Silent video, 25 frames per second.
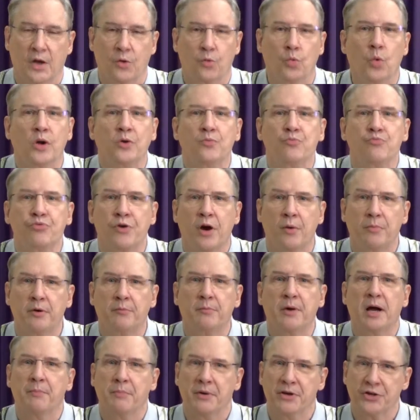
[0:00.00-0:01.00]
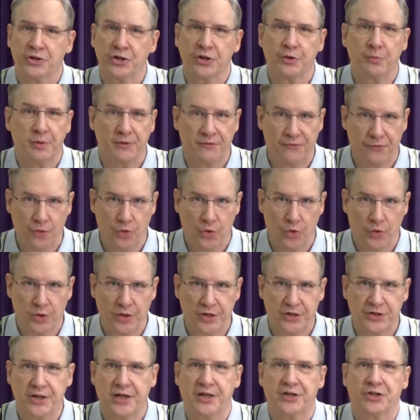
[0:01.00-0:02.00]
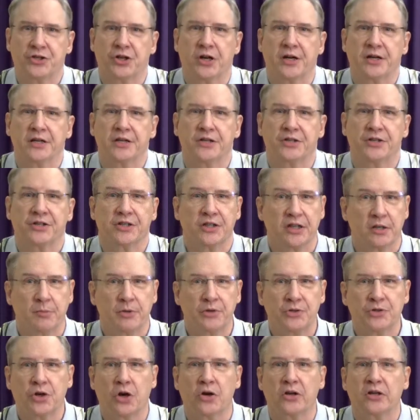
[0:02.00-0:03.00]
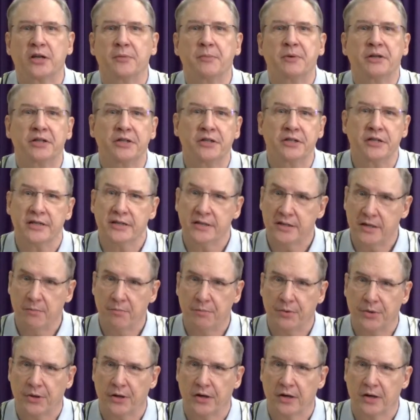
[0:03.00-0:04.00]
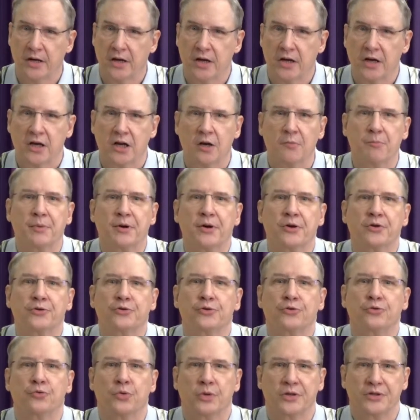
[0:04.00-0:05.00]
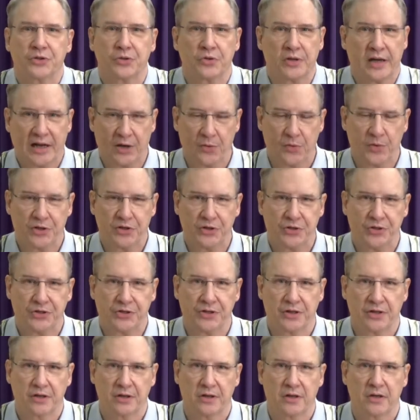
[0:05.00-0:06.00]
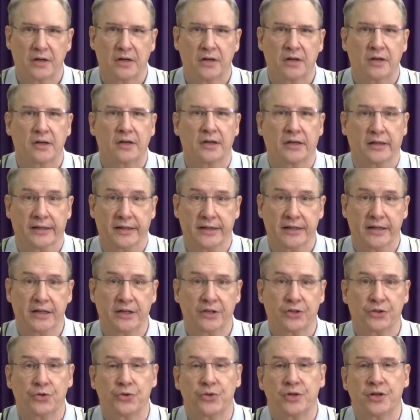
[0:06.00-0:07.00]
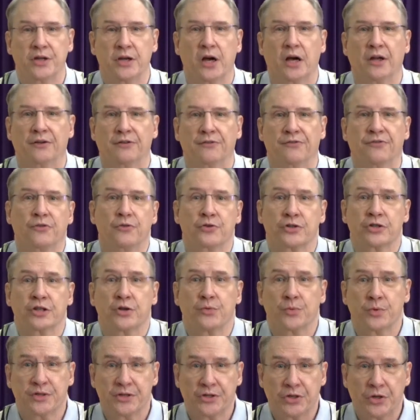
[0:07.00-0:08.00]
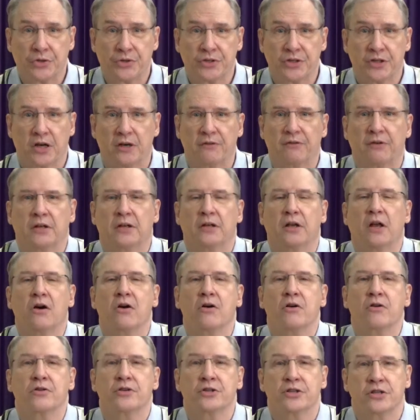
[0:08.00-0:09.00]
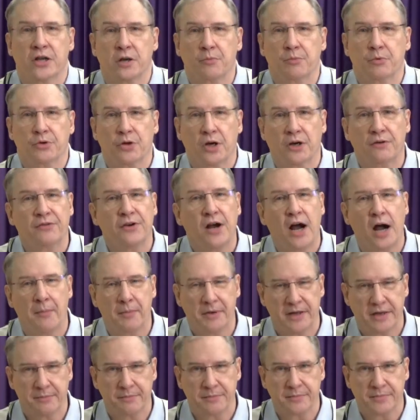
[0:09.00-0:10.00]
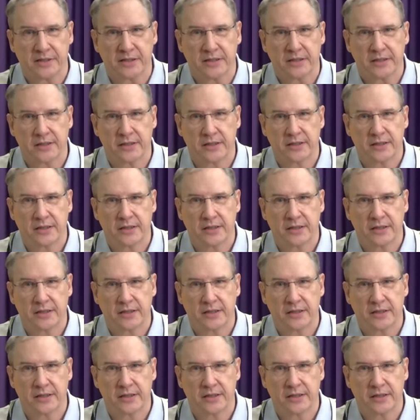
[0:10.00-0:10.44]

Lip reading: One problem I mentioned before is that Chinese syllables are limited in number compared to Western languages, leading to the unfortunate result of a large number of homonyms.